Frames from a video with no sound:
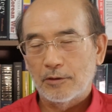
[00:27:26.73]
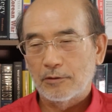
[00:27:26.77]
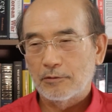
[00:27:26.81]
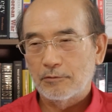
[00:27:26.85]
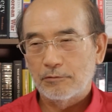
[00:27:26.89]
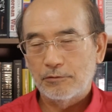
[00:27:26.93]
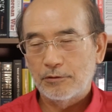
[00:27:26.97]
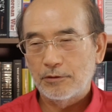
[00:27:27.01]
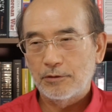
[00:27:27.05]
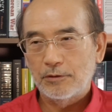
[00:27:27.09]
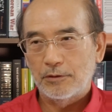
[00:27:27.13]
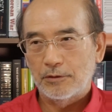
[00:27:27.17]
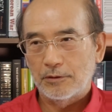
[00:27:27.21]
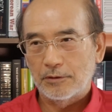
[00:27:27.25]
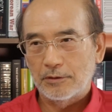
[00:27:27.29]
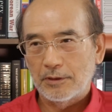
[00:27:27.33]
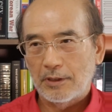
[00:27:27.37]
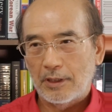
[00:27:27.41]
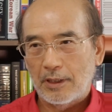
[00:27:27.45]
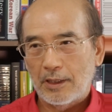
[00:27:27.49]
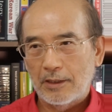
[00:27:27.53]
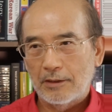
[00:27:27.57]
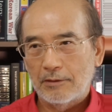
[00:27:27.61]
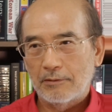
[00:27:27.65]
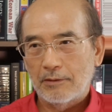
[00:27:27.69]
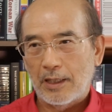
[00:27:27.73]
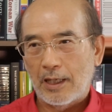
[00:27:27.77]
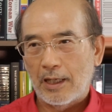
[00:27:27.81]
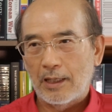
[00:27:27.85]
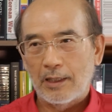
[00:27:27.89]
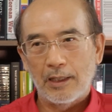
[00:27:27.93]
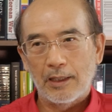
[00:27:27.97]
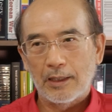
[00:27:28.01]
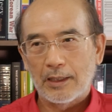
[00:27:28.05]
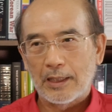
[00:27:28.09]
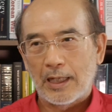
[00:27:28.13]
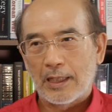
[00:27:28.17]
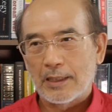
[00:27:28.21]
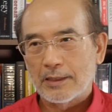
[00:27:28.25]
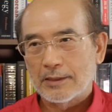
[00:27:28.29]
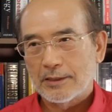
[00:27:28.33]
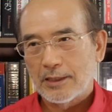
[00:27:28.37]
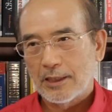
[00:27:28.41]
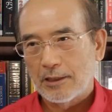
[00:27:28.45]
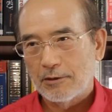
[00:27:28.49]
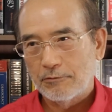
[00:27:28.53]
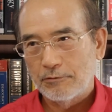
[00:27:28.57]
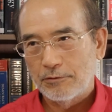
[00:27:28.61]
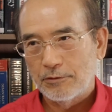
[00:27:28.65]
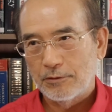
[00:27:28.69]
food? I like
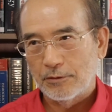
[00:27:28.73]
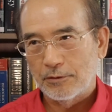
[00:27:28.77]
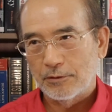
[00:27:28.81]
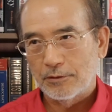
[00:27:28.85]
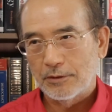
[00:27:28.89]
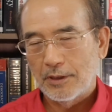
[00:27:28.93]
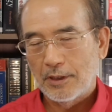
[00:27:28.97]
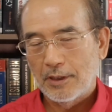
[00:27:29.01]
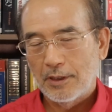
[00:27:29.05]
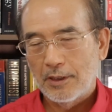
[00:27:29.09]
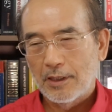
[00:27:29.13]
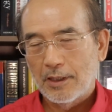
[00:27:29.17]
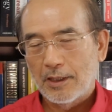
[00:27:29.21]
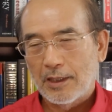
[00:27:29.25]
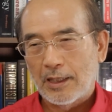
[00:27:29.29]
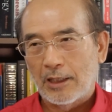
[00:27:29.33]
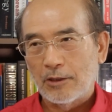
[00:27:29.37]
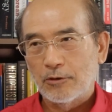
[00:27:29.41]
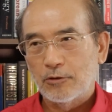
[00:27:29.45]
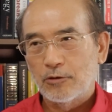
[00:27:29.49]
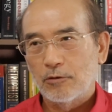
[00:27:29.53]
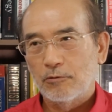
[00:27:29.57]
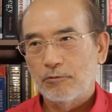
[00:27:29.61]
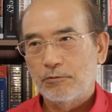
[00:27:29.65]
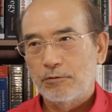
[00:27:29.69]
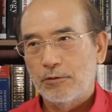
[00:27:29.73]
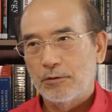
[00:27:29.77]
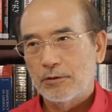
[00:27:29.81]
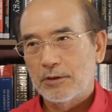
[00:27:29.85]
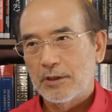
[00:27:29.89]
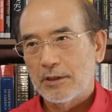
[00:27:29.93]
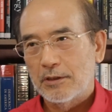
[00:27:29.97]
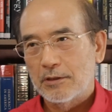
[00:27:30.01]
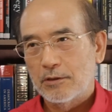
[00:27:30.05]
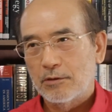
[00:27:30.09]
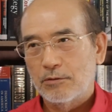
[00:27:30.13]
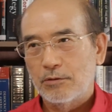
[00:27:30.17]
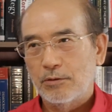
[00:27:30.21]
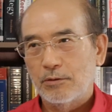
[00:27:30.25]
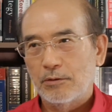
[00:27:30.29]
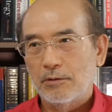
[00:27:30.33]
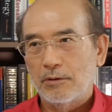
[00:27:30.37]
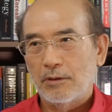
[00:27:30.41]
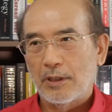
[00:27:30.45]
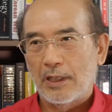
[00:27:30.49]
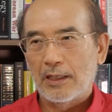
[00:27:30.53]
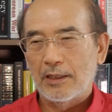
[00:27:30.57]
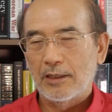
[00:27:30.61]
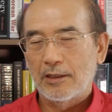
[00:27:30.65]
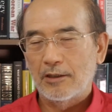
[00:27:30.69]
Kansai food. Kanto food is
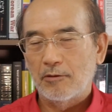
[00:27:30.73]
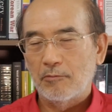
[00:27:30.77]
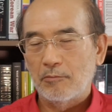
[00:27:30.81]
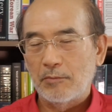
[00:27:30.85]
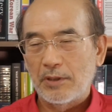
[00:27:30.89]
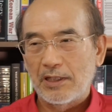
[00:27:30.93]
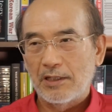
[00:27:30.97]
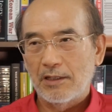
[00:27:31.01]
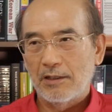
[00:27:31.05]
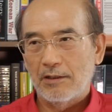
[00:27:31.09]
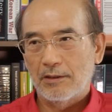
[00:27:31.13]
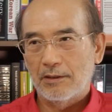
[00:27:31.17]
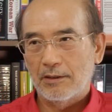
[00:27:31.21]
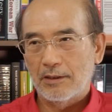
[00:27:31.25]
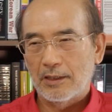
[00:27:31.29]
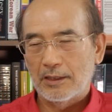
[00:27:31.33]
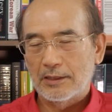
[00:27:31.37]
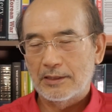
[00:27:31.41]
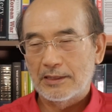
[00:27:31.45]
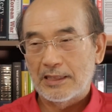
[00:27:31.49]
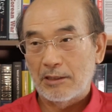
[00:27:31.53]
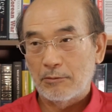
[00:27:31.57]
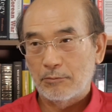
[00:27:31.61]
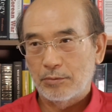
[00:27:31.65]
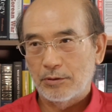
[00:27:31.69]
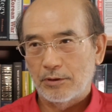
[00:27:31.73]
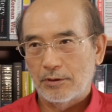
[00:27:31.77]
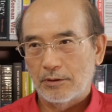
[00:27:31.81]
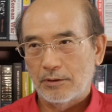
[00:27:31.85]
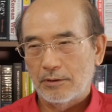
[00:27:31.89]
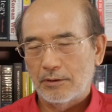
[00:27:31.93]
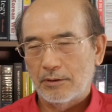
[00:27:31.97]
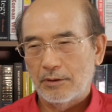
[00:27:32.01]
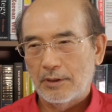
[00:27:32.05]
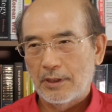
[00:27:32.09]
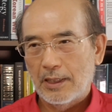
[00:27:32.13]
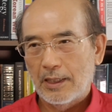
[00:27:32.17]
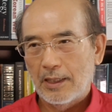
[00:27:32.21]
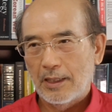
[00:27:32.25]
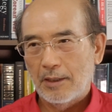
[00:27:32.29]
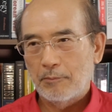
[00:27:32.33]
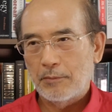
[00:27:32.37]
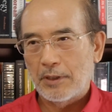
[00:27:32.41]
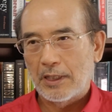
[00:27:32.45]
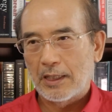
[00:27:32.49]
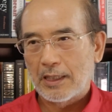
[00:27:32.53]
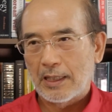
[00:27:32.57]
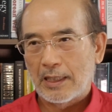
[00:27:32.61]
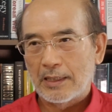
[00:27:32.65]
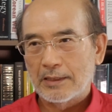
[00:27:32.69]
too medium, simple,
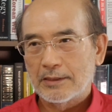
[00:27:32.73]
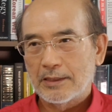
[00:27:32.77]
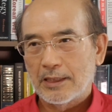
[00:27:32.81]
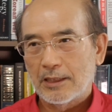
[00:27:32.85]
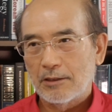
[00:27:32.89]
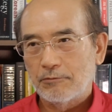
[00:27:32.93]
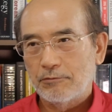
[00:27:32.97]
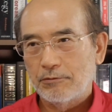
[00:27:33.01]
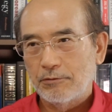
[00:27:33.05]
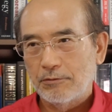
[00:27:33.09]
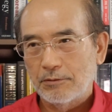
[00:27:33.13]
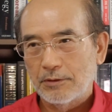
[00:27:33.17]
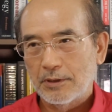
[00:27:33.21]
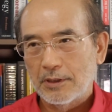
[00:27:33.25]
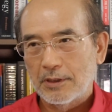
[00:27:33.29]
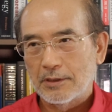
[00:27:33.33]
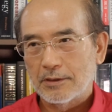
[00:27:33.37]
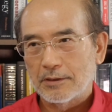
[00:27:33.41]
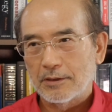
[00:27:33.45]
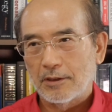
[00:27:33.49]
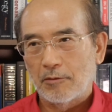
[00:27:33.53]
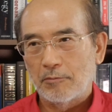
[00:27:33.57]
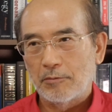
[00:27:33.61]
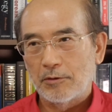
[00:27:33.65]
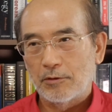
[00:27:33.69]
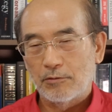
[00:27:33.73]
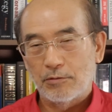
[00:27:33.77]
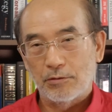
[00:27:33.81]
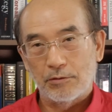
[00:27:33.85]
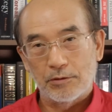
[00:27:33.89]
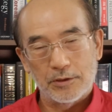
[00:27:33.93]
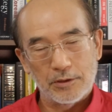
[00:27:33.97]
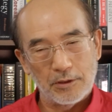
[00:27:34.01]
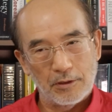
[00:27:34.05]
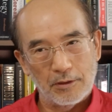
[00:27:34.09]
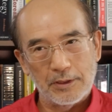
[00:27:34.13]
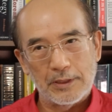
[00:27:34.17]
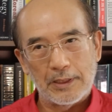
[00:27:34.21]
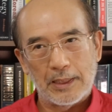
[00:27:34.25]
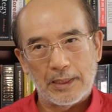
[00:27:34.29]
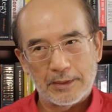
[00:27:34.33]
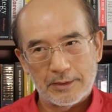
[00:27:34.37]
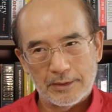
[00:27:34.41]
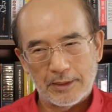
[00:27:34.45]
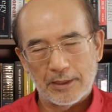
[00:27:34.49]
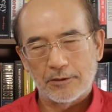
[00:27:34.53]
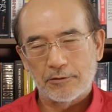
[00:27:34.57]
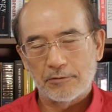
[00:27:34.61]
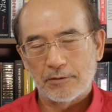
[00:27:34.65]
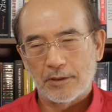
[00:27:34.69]
but Kansai food is a bit too salty,
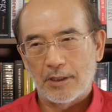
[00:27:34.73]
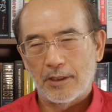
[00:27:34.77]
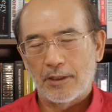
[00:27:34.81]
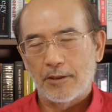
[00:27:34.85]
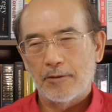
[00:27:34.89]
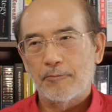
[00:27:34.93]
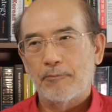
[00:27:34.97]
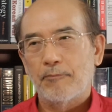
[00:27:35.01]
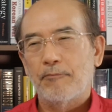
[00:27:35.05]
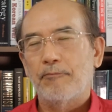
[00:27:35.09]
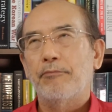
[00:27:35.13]
etc.